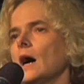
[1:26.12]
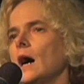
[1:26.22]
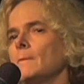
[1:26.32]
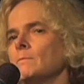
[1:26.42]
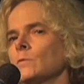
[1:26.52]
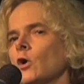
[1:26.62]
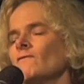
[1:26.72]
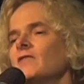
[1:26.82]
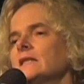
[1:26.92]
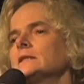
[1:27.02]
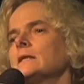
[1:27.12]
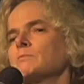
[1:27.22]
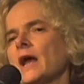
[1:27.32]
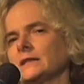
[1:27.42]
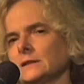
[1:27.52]
Um, convinced the
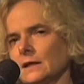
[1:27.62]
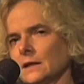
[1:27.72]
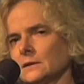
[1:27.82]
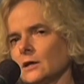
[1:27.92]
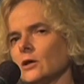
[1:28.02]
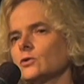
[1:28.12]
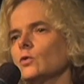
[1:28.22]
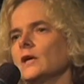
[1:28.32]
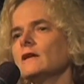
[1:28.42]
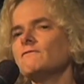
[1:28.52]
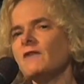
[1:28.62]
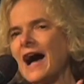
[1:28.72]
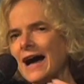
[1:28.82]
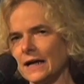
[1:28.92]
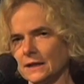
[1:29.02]
president to
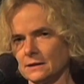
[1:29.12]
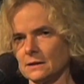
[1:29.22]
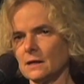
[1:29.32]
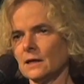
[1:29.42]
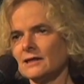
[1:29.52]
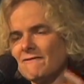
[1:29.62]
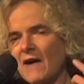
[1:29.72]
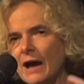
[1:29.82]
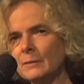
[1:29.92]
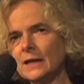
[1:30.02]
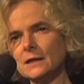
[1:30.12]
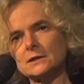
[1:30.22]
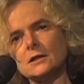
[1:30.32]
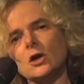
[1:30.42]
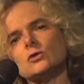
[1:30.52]
invite the
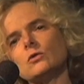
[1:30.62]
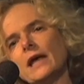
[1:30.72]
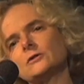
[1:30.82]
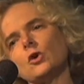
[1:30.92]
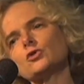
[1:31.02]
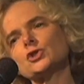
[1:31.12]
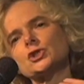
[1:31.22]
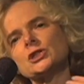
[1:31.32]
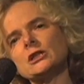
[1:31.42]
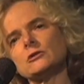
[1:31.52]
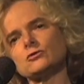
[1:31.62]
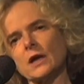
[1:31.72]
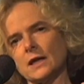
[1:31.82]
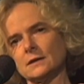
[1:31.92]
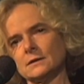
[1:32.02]
families to let those
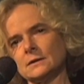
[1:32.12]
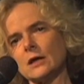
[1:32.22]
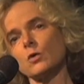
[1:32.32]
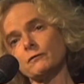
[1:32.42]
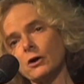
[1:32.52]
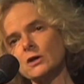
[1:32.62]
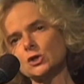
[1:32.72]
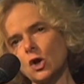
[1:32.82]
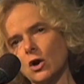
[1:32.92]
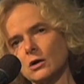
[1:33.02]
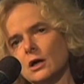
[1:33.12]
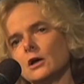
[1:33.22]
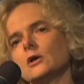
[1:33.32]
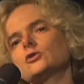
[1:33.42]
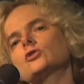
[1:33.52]
children that were very young
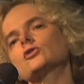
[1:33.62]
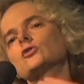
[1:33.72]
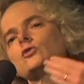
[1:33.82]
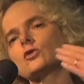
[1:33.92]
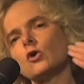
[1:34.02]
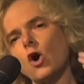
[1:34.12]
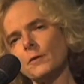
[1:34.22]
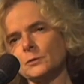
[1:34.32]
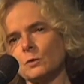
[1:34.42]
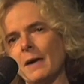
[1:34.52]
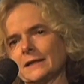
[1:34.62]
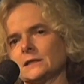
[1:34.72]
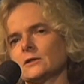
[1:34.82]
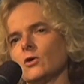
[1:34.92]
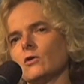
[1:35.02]
to come to
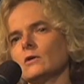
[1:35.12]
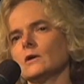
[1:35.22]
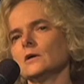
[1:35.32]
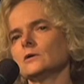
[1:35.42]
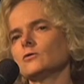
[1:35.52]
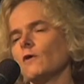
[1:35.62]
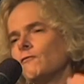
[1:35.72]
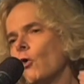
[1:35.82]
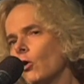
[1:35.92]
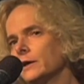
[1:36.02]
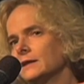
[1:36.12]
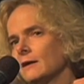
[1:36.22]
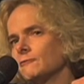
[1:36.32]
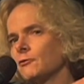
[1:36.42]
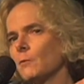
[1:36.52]
Mexico to avoid
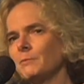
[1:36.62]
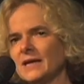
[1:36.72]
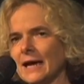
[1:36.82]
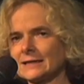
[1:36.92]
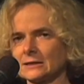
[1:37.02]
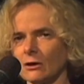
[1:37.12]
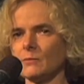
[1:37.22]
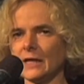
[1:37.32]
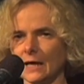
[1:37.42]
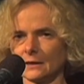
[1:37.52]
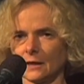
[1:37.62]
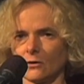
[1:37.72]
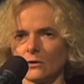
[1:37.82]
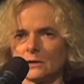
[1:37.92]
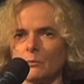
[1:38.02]
them from being exterminated
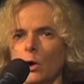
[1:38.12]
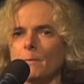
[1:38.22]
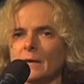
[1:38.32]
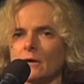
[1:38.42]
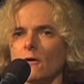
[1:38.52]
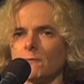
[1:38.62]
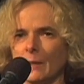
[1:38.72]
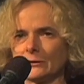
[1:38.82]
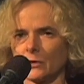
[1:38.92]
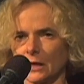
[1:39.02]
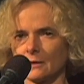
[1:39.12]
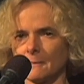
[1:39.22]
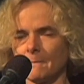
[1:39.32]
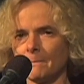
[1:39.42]
on the bombing of Madrid.